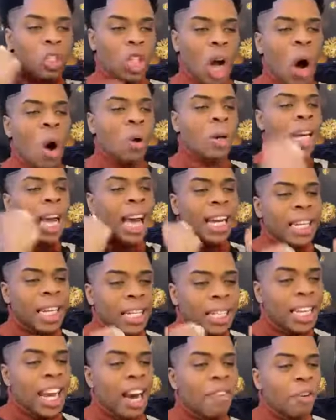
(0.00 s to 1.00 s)
Don't let
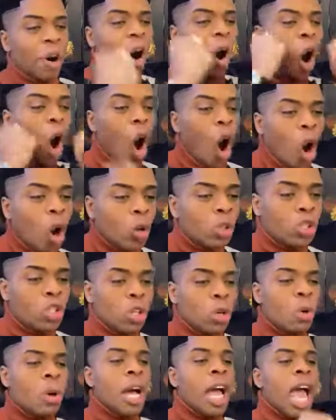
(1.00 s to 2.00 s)
the devil hold
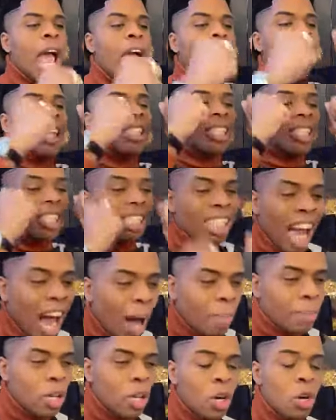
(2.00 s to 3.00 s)
you and
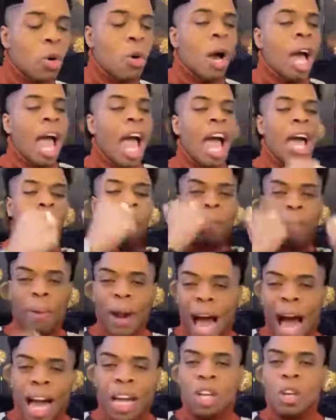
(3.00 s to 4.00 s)
stop you and
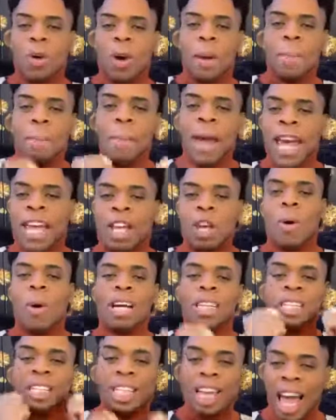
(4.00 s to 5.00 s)
block you and make you
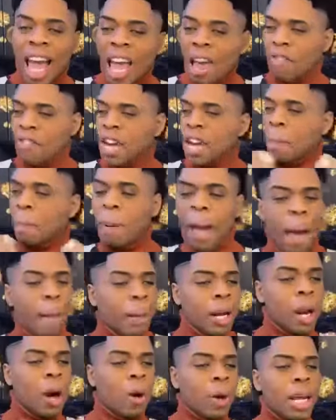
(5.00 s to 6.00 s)
a slave in the
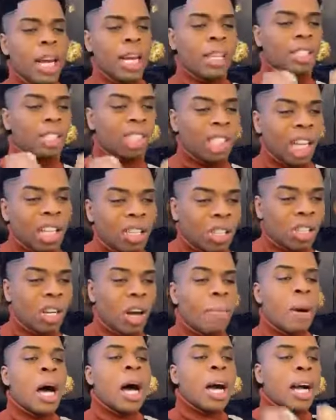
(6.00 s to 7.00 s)
Babylonian
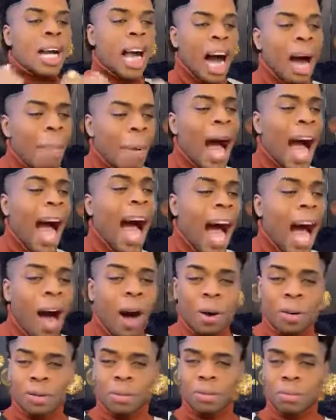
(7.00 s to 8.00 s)
system. Come
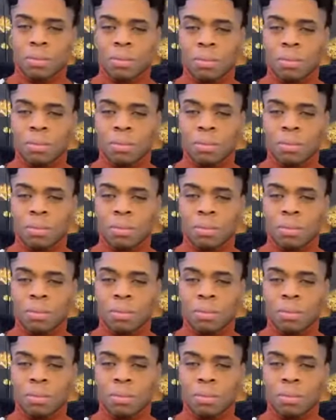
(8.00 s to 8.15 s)
out.